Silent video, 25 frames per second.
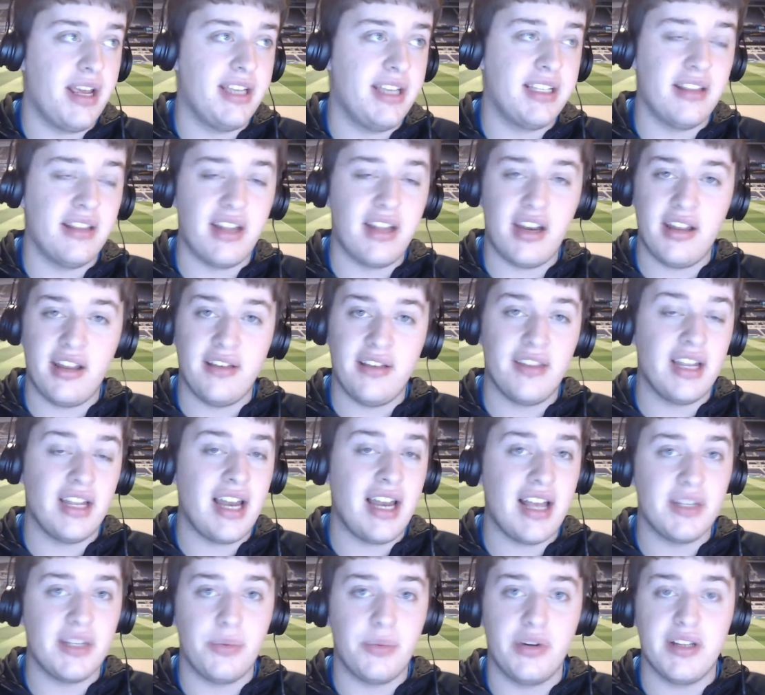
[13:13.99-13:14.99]
He said that, I think, in the
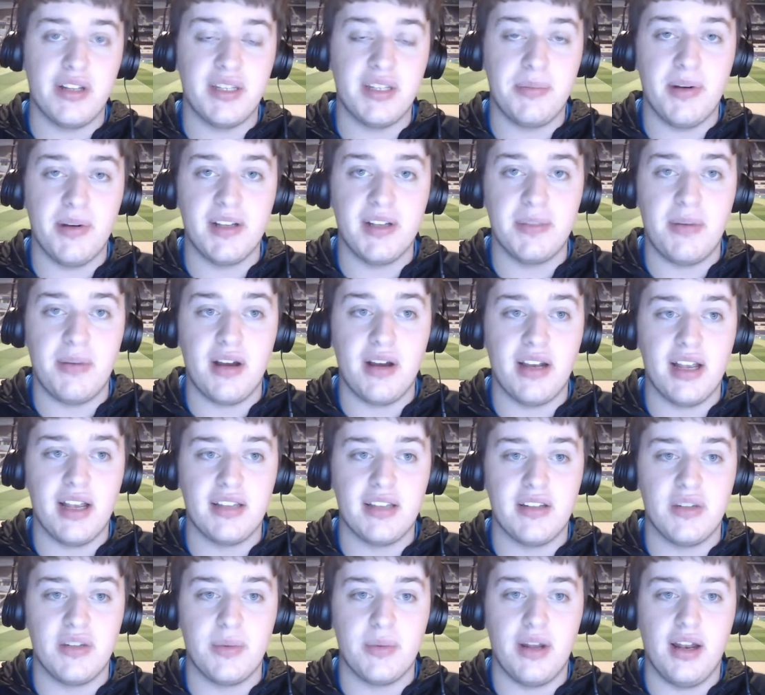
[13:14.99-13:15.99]
Last Word on Spurs
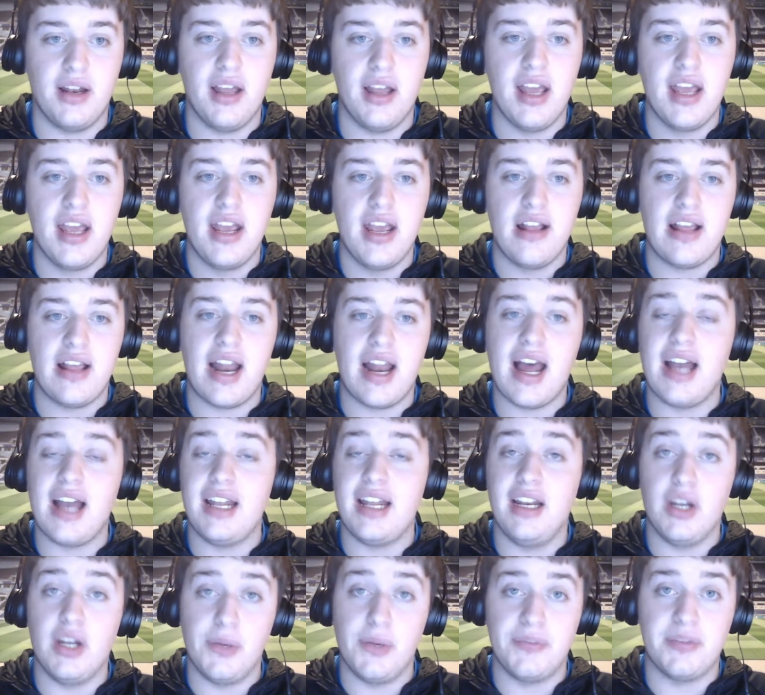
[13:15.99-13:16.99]
podcast as well, that
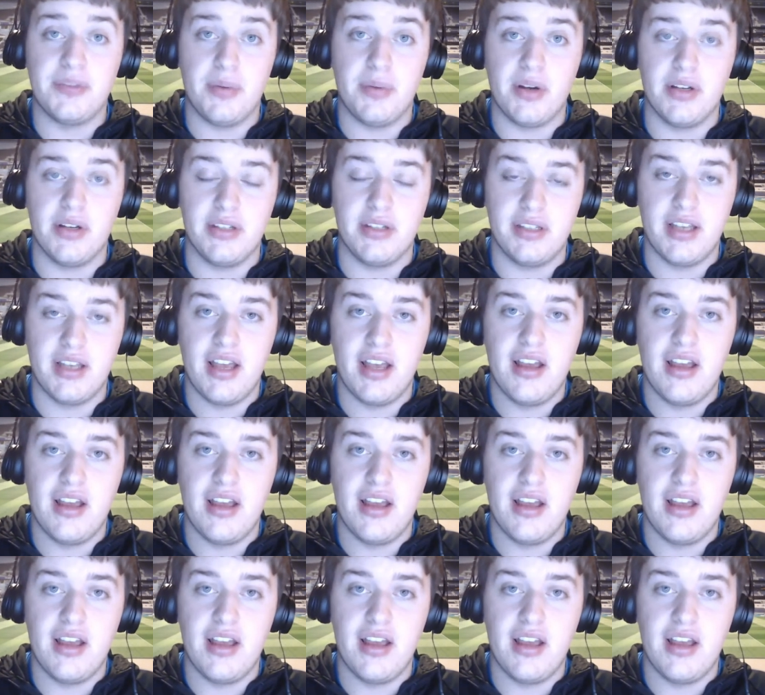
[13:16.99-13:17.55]
Alli loves Spurs,